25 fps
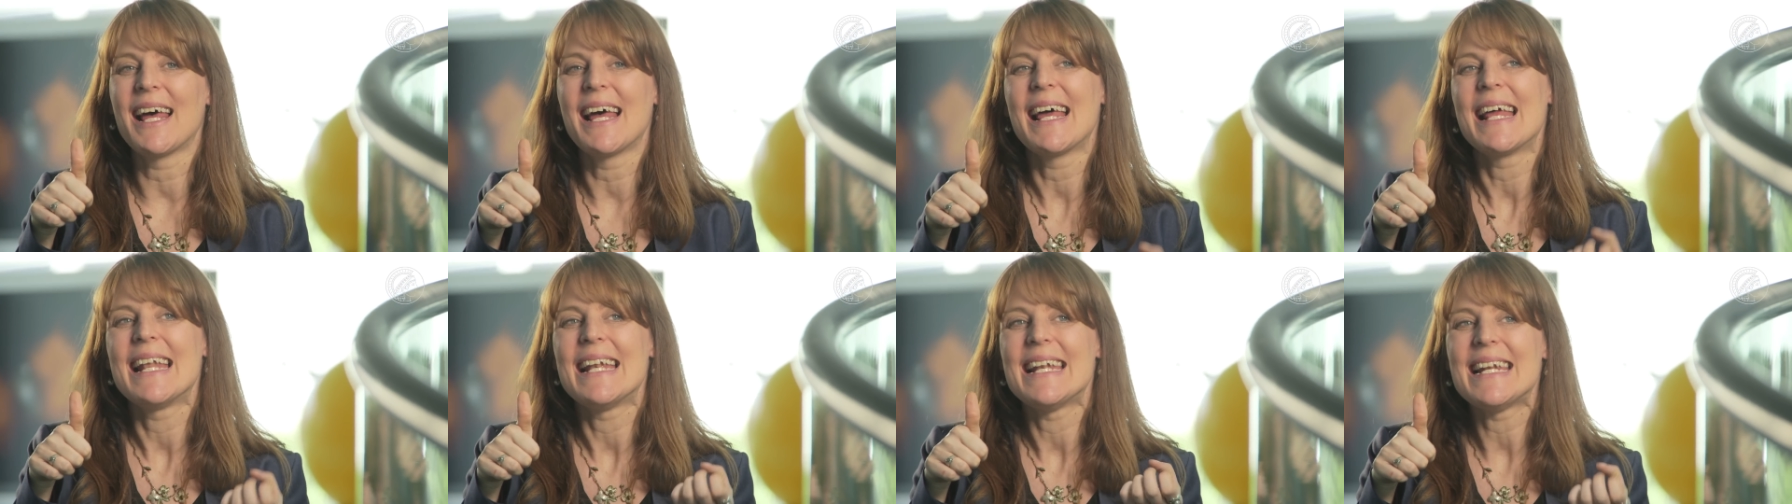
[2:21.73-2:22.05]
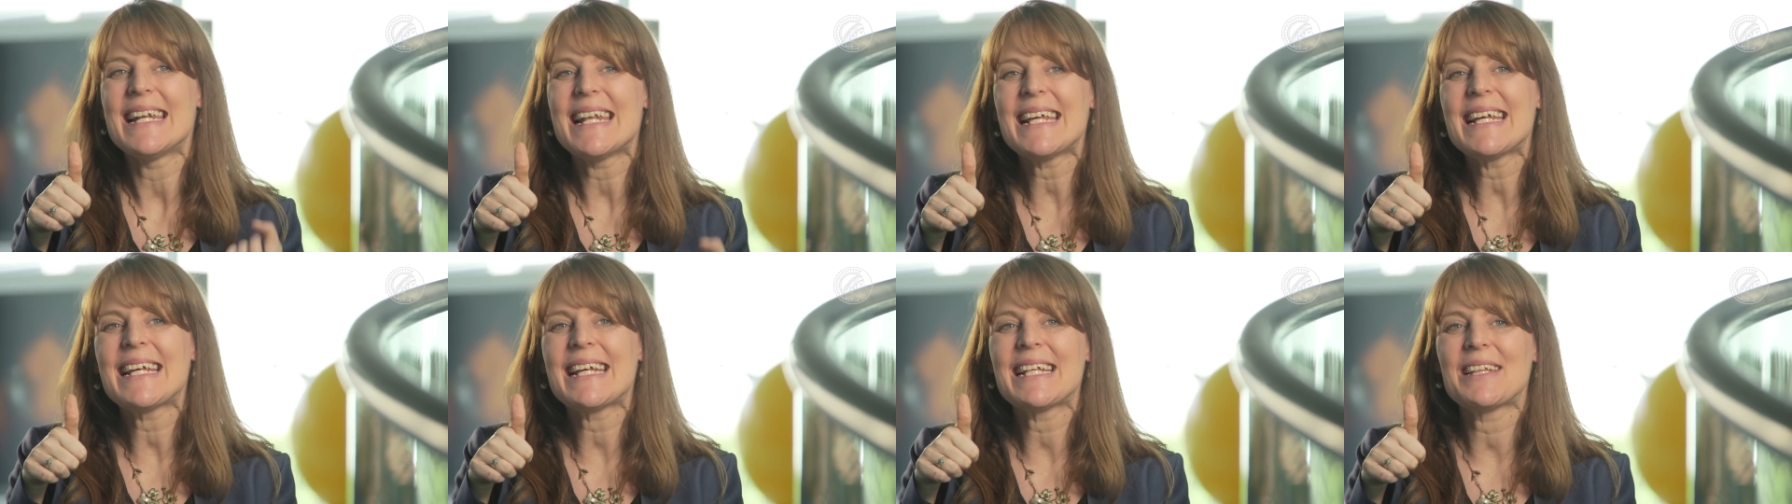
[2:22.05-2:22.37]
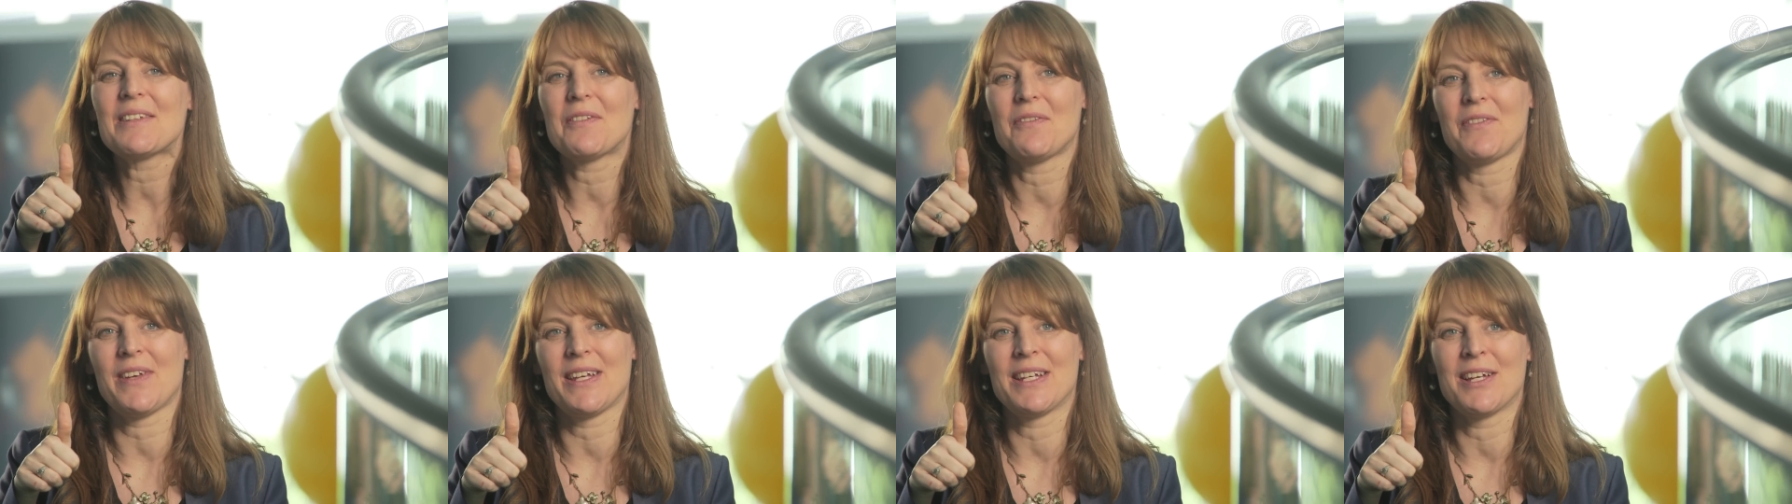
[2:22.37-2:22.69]
of these
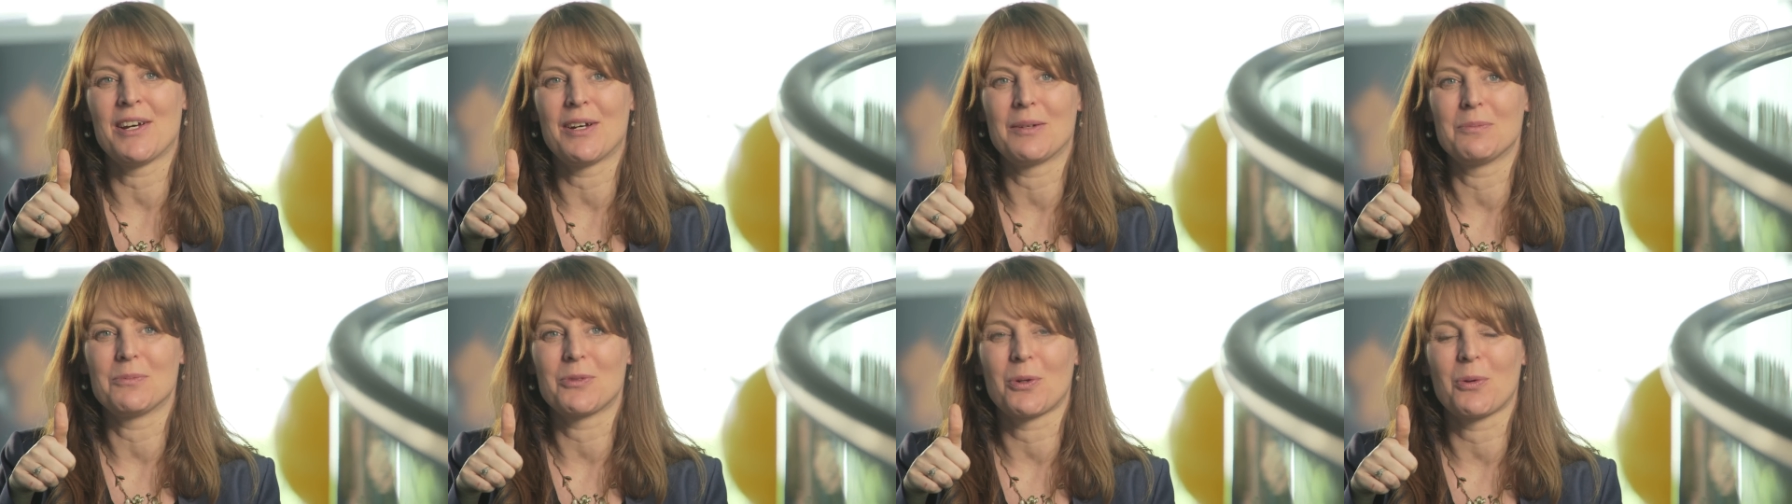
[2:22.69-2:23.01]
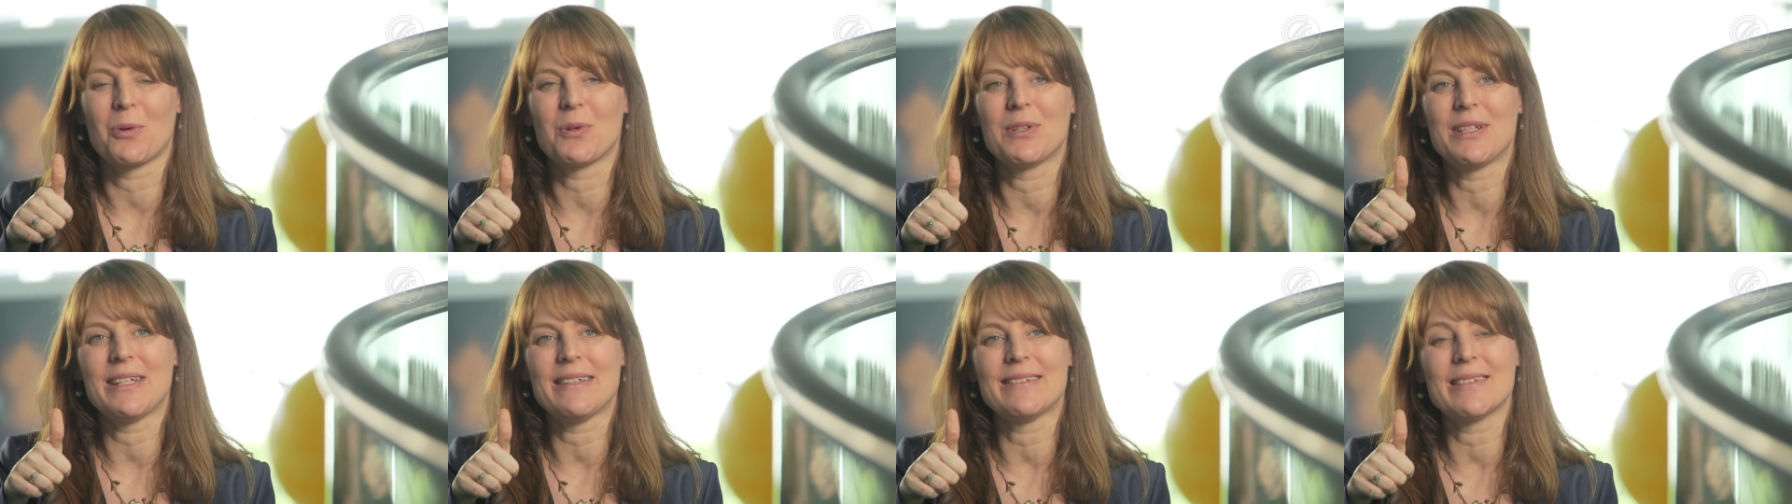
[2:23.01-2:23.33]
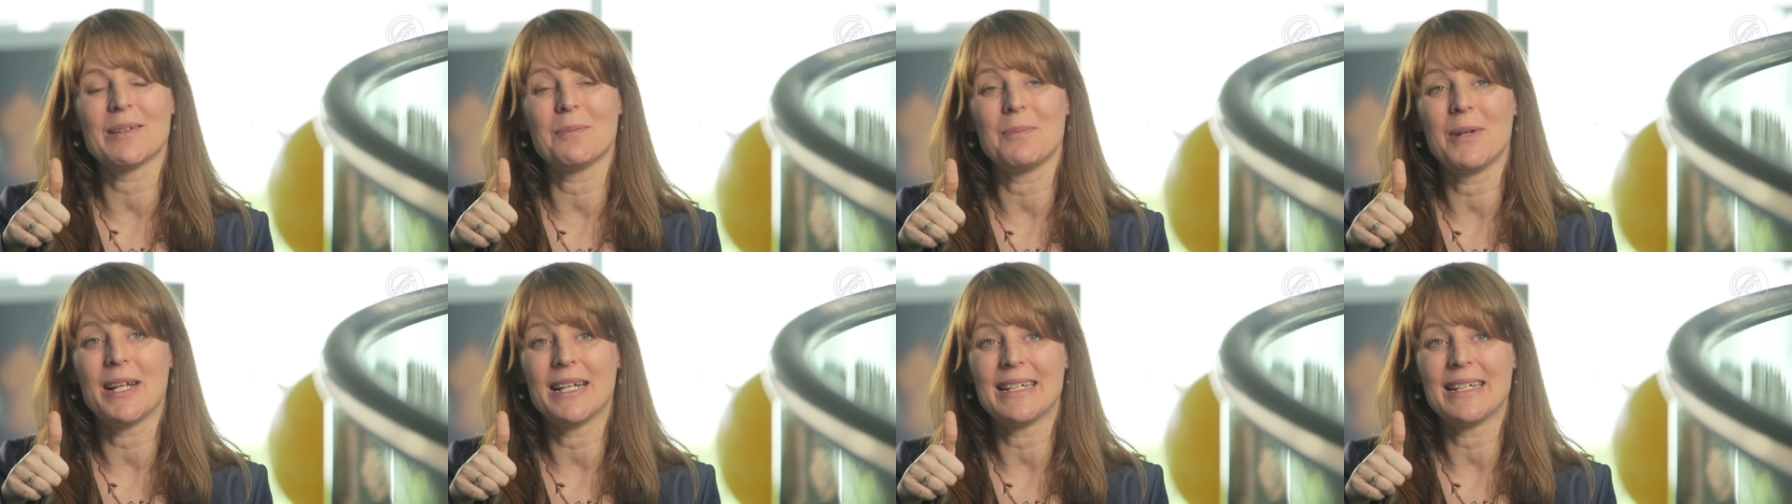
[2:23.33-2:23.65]
planets, so to speak.